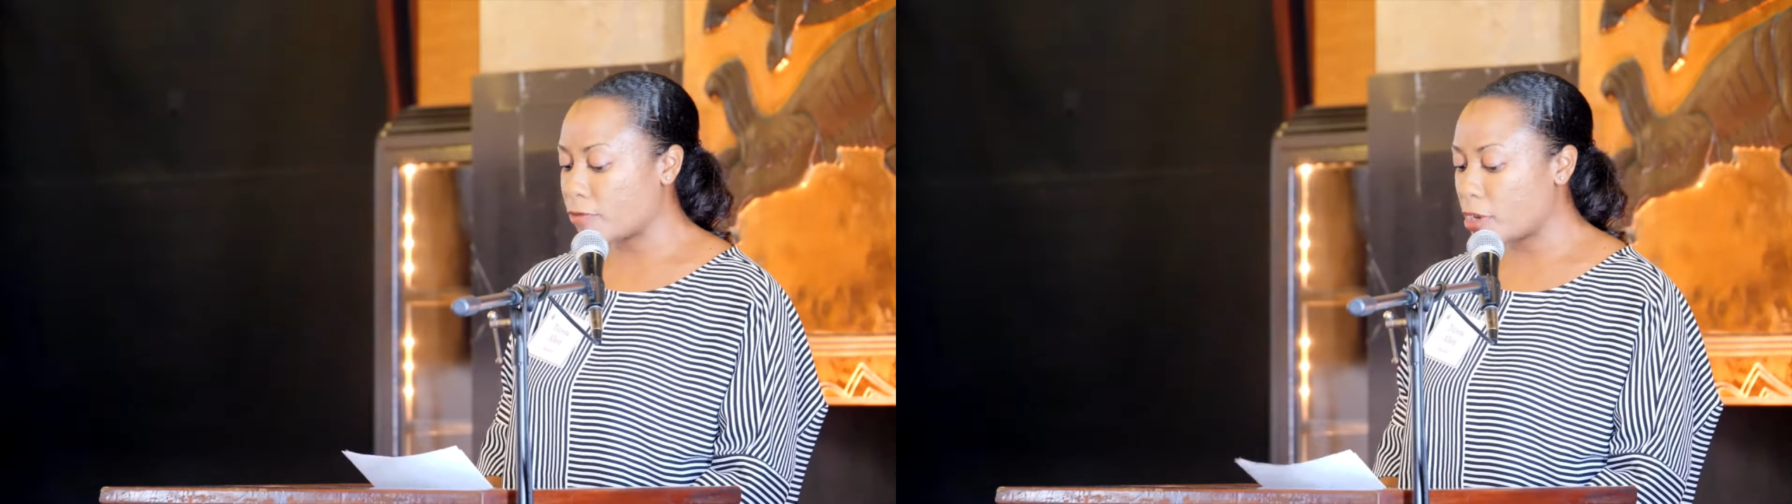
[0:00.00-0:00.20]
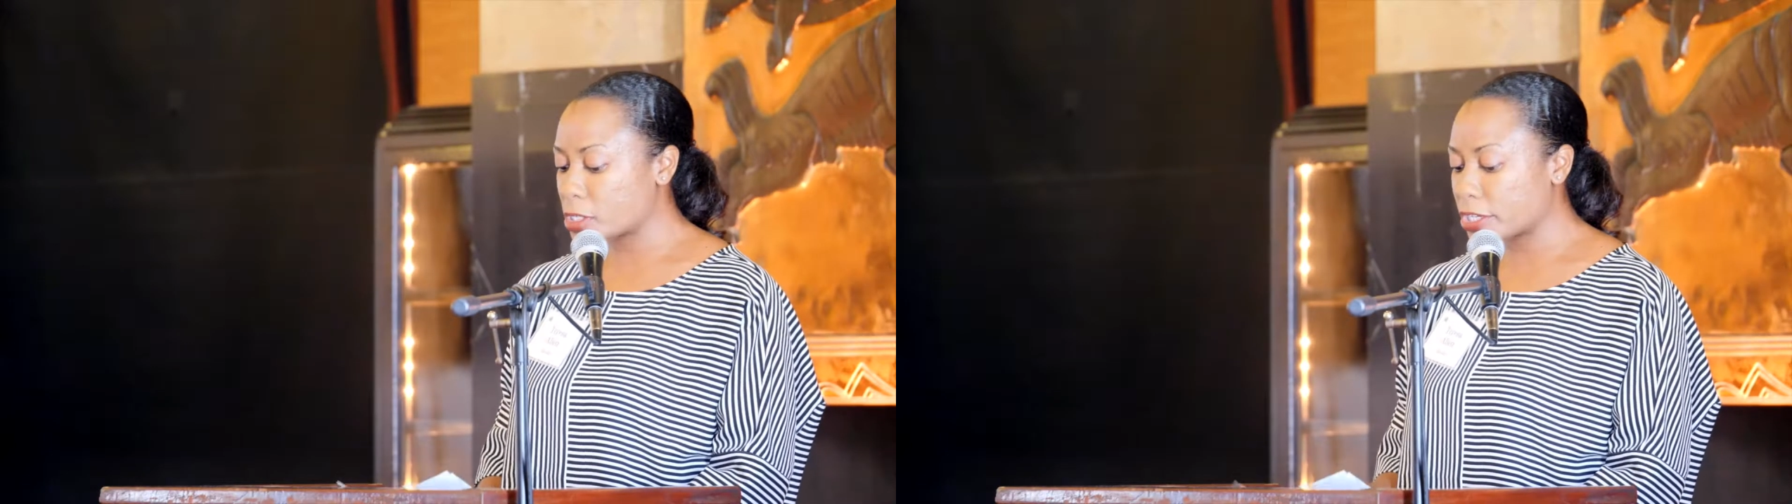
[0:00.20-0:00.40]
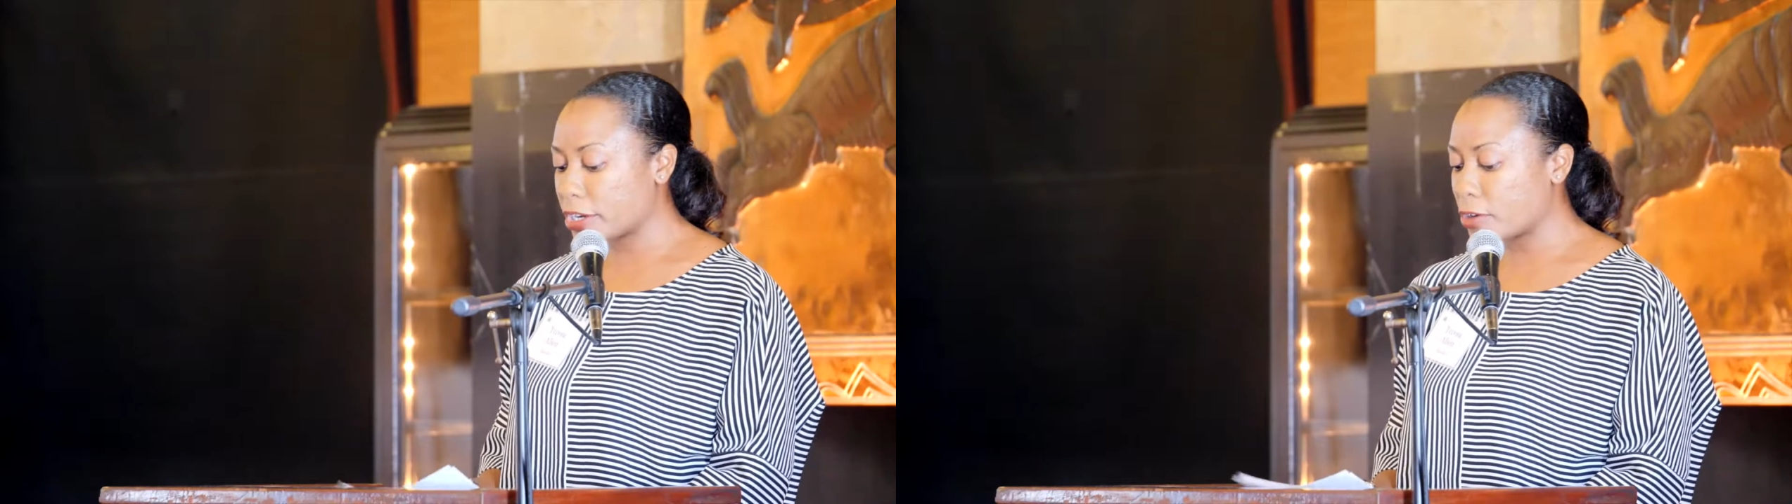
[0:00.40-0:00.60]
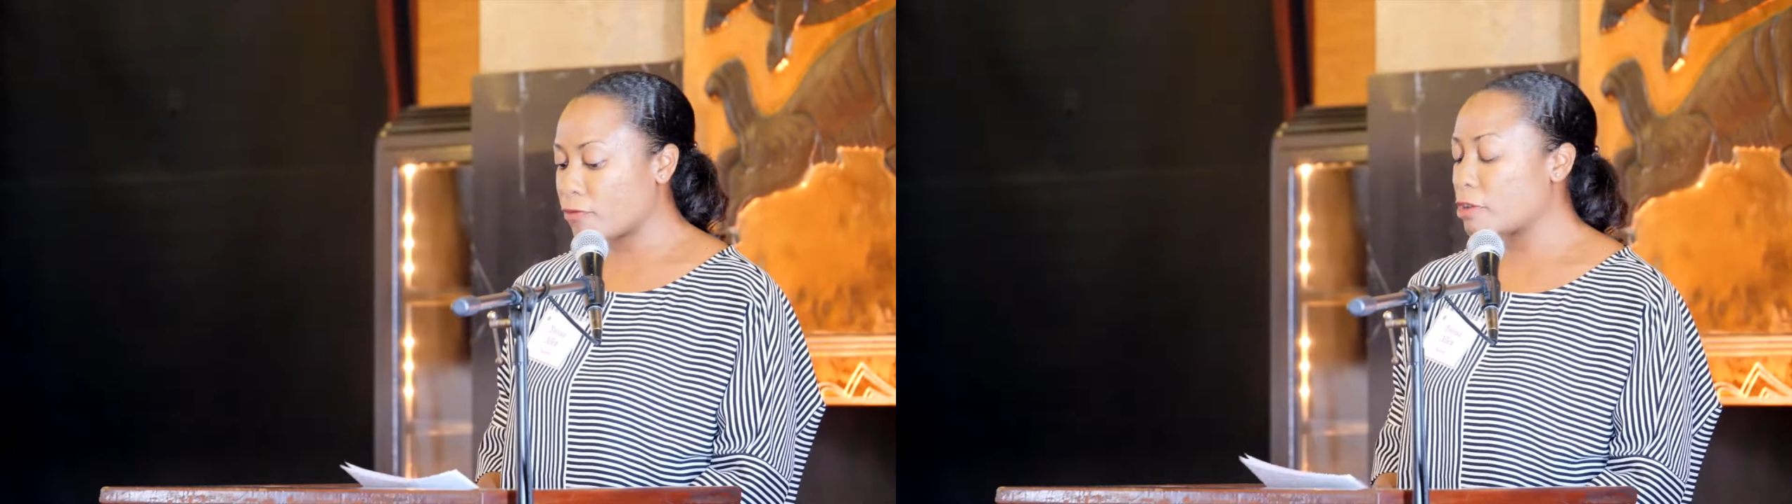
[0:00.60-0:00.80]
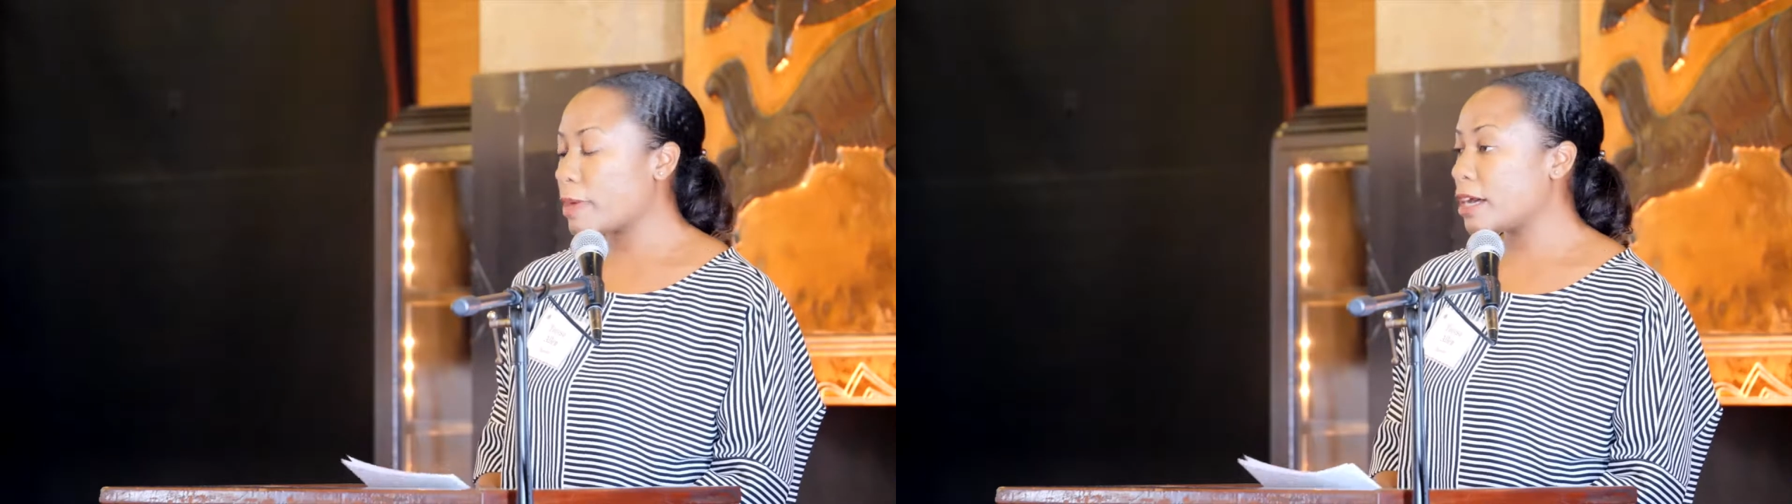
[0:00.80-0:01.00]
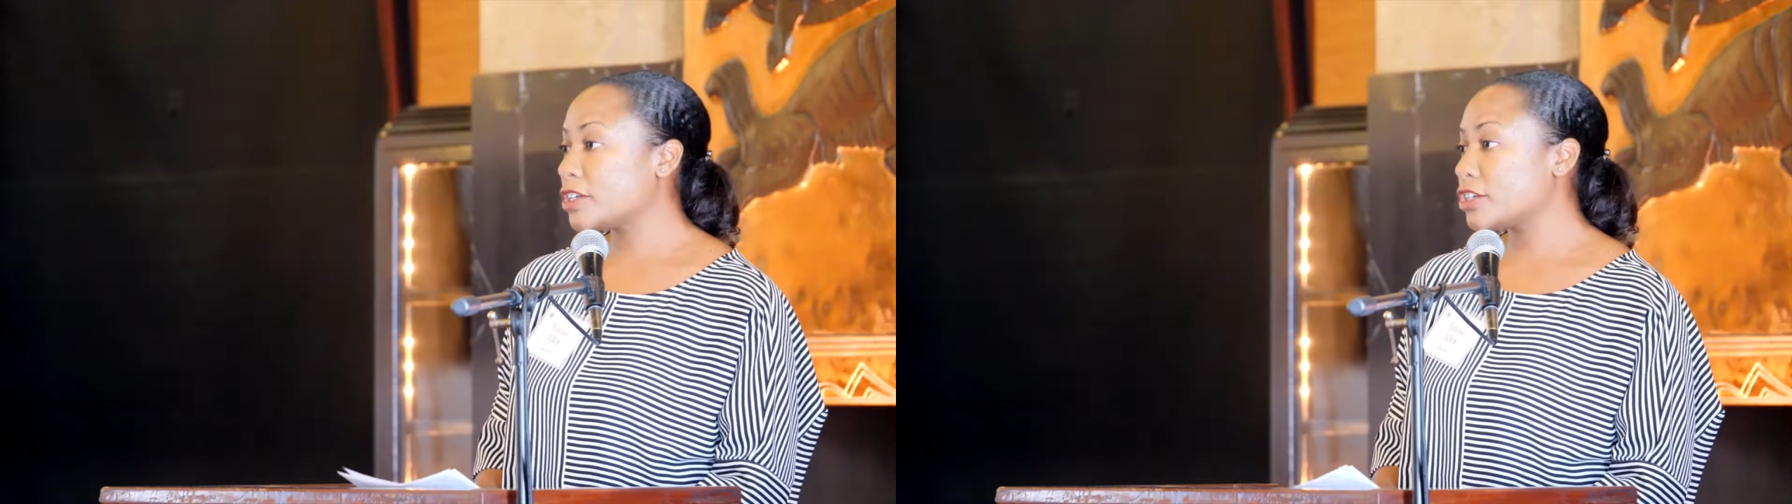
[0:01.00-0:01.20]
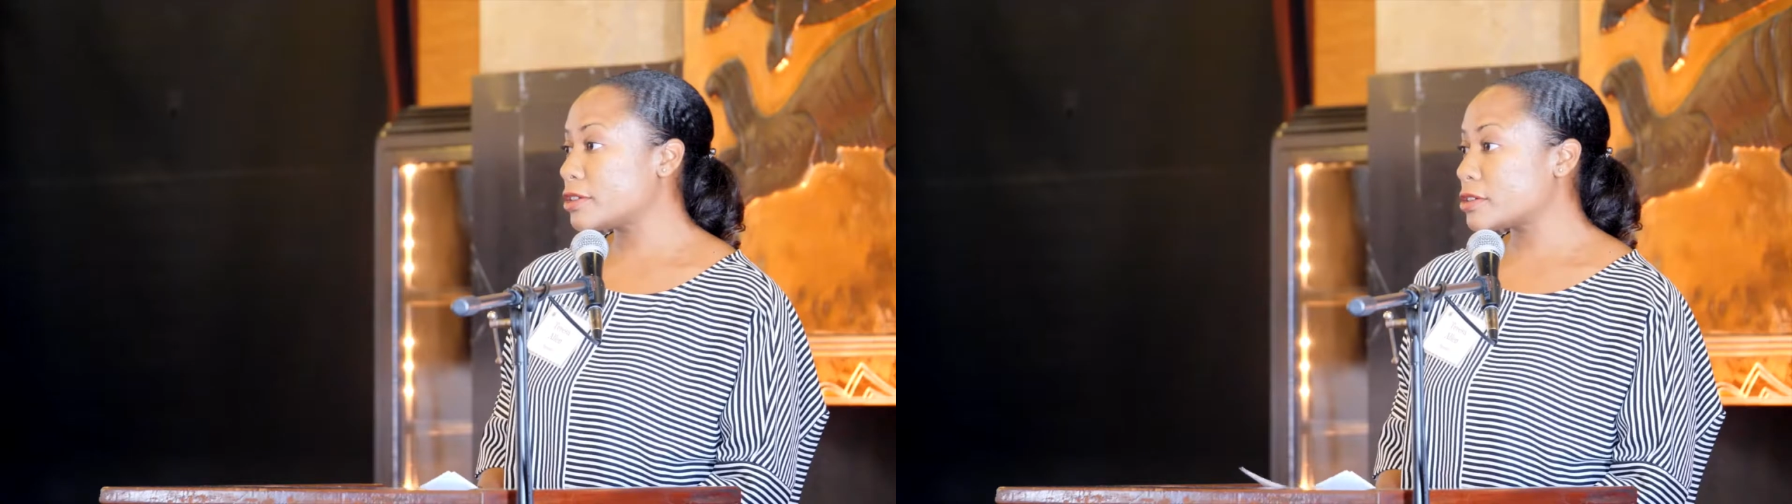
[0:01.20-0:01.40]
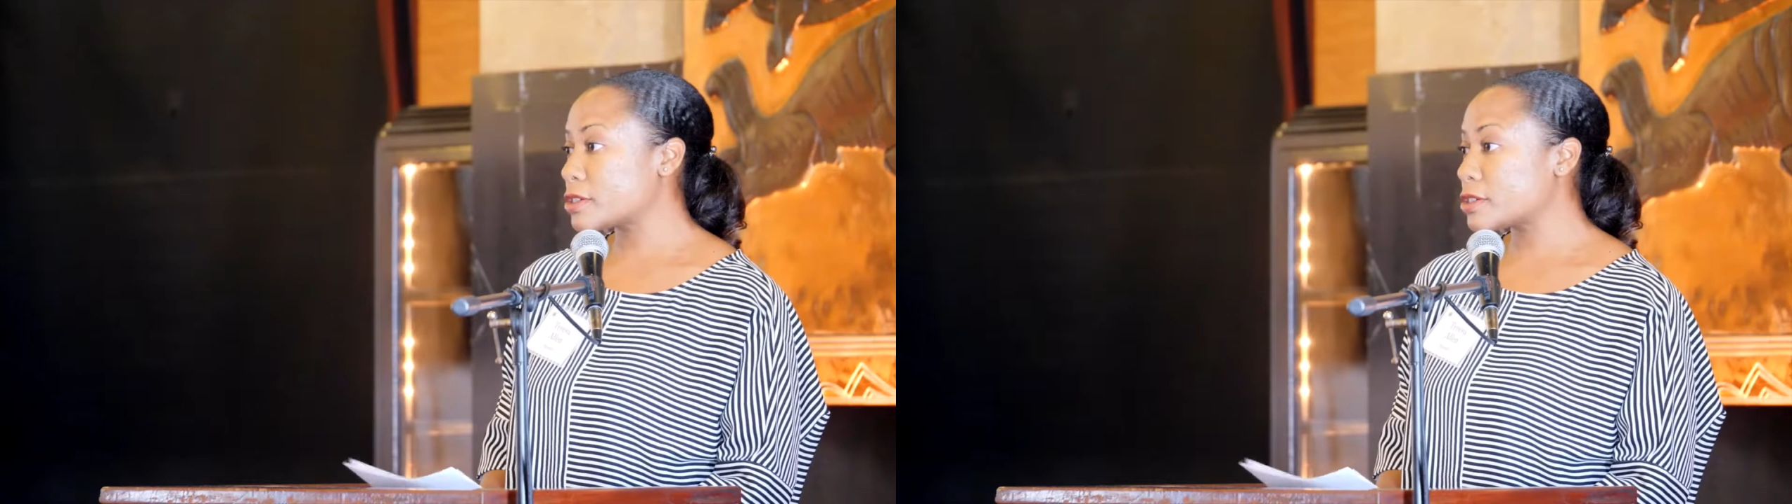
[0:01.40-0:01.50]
foster care for about a year